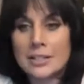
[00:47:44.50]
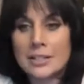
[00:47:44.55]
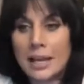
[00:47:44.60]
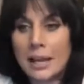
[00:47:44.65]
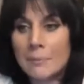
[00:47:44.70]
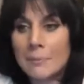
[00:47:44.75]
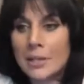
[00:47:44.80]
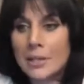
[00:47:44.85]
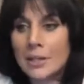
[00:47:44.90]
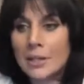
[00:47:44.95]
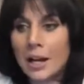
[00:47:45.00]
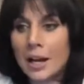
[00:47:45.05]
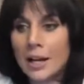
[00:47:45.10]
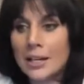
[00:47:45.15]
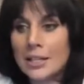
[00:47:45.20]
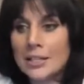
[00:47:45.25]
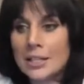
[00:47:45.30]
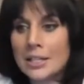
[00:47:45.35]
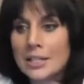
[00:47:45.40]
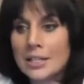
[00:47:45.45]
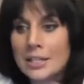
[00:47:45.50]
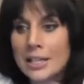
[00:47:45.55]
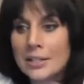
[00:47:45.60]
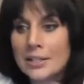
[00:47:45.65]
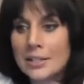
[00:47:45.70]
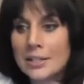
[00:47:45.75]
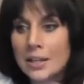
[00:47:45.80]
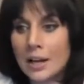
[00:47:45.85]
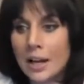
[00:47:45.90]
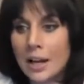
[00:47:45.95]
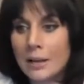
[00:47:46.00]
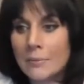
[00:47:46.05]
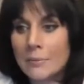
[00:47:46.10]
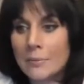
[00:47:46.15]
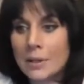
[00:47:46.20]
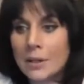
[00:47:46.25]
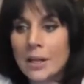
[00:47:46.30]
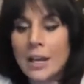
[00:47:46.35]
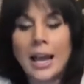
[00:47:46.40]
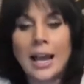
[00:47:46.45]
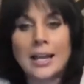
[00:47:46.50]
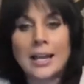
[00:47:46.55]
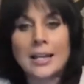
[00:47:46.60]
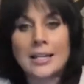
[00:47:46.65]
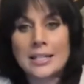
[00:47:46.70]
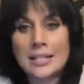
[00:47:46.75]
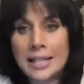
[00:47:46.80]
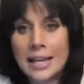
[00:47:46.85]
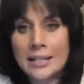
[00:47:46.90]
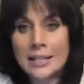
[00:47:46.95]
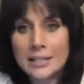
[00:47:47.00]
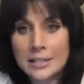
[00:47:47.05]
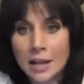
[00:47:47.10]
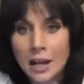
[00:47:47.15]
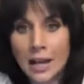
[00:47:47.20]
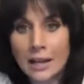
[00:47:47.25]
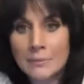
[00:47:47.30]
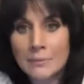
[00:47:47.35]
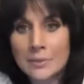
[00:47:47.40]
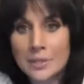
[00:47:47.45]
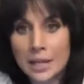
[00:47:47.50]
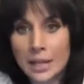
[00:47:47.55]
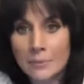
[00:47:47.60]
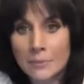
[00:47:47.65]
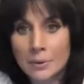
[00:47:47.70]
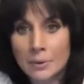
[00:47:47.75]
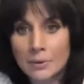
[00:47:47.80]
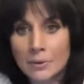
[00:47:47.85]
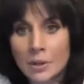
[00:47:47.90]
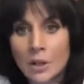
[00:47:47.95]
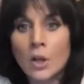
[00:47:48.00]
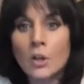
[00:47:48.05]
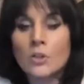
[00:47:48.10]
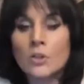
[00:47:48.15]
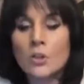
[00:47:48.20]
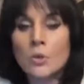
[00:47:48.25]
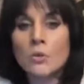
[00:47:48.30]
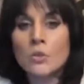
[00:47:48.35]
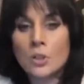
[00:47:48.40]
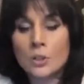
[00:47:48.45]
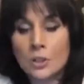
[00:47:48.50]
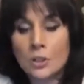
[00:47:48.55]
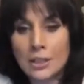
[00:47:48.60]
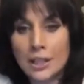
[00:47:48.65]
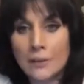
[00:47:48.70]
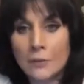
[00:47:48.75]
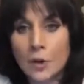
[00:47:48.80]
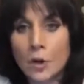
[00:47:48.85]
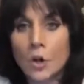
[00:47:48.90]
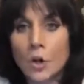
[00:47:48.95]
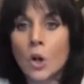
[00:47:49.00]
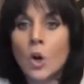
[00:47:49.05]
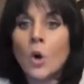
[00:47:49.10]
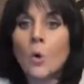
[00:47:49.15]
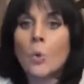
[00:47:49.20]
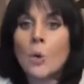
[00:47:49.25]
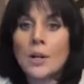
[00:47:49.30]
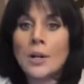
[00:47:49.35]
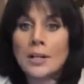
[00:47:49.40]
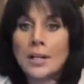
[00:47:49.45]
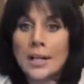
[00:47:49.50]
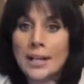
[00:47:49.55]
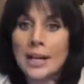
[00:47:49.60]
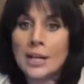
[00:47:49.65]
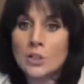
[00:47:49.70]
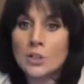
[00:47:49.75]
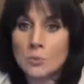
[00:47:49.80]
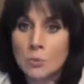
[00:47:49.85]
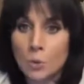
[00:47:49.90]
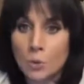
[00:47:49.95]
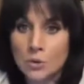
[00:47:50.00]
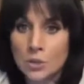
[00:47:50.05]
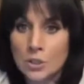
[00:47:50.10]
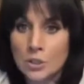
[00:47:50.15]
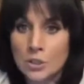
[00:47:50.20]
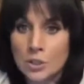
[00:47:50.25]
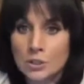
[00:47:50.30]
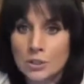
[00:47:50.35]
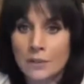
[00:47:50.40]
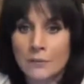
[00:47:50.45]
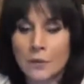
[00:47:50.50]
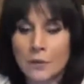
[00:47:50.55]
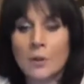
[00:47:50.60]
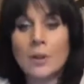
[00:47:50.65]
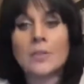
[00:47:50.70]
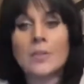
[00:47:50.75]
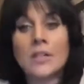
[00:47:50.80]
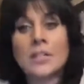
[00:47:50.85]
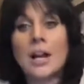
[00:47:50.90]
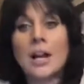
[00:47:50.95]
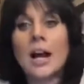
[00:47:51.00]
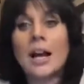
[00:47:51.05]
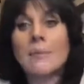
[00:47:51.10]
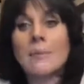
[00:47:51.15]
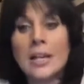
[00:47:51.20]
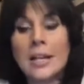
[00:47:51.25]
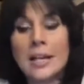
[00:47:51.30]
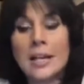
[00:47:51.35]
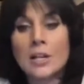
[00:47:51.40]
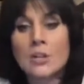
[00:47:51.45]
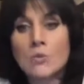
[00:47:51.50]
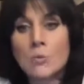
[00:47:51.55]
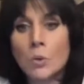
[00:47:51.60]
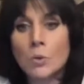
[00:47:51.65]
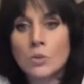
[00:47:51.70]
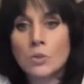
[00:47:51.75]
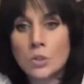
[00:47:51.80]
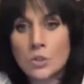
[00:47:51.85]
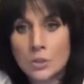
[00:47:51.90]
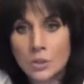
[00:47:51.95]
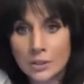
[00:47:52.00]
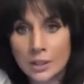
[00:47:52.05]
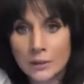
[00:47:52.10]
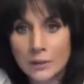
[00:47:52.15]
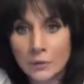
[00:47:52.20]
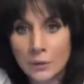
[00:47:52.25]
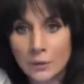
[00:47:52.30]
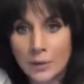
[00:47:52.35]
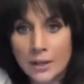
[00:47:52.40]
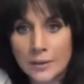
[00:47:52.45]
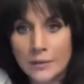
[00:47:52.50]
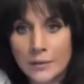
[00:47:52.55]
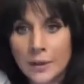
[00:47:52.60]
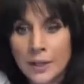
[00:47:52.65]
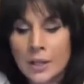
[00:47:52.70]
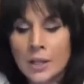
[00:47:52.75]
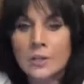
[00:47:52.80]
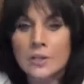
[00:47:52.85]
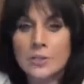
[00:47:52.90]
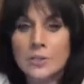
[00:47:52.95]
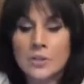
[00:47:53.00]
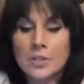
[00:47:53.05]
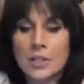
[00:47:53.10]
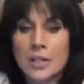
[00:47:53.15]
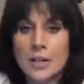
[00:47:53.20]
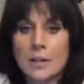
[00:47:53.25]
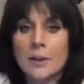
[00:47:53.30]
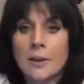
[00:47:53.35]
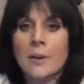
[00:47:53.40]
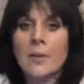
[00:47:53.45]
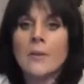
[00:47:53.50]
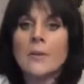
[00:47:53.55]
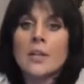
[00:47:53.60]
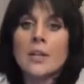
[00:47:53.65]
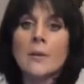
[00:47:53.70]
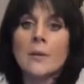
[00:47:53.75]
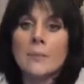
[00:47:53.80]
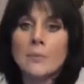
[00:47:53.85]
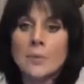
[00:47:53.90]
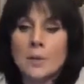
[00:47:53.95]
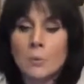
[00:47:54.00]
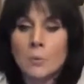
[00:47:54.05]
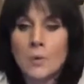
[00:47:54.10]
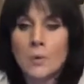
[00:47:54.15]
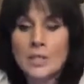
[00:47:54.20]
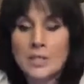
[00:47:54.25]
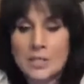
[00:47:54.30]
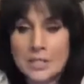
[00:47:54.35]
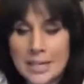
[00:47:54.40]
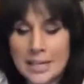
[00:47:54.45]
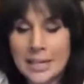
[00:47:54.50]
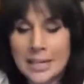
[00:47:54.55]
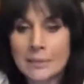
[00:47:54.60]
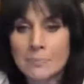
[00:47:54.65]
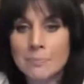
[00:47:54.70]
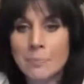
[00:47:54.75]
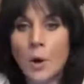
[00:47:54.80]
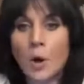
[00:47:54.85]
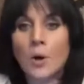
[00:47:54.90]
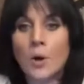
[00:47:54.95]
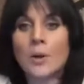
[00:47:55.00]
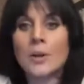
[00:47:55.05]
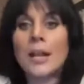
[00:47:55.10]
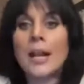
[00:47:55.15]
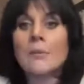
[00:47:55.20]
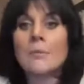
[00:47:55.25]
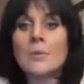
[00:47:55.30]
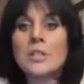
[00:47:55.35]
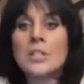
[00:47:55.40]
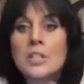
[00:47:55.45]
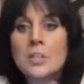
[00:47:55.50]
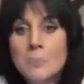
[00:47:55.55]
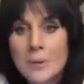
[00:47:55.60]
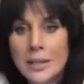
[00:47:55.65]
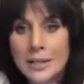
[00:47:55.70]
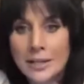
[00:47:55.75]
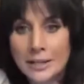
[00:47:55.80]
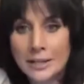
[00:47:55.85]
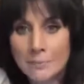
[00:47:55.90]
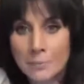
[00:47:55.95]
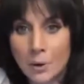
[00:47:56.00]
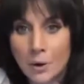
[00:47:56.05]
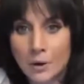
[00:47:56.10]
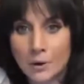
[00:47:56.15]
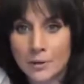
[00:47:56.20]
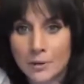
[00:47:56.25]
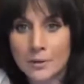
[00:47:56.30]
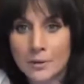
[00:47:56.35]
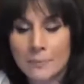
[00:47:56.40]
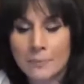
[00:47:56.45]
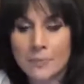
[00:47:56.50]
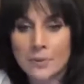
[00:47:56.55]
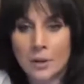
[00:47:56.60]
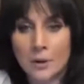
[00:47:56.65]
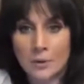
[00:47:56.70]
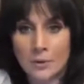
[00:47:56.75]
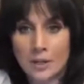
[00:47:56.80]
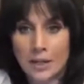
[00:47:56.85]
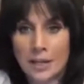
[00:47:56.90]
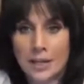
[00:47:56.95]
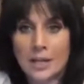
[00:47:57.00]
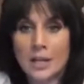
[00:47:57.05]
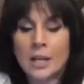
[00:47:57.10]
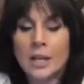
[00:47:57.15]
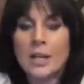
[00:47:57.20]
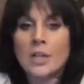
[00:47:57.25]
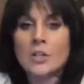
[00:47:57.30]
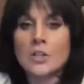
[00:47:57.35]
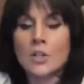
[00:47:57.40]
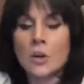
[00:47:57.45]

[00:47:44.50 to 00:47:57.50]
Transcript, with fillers: Does that mean God has a set time and a set timetable to deliver what he has ruled to deliver in the time he has ruled to deliver it? You see, we see in part and we speak in part. Okay.